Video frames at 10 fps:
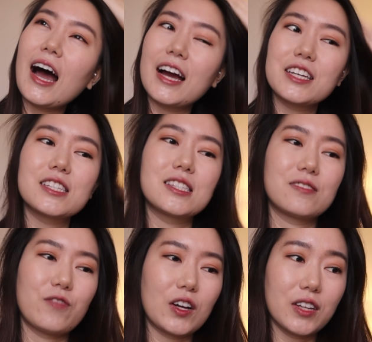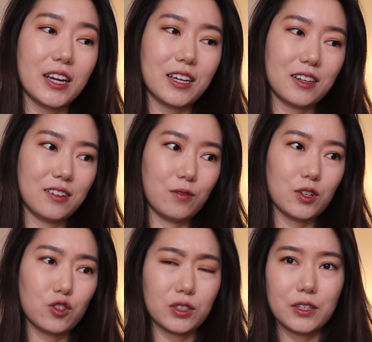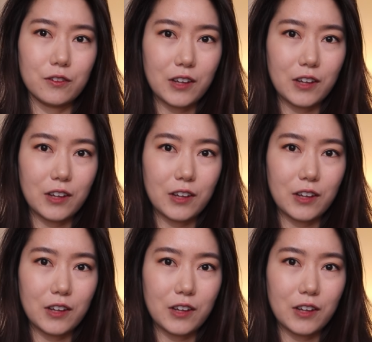I just felt like restrictive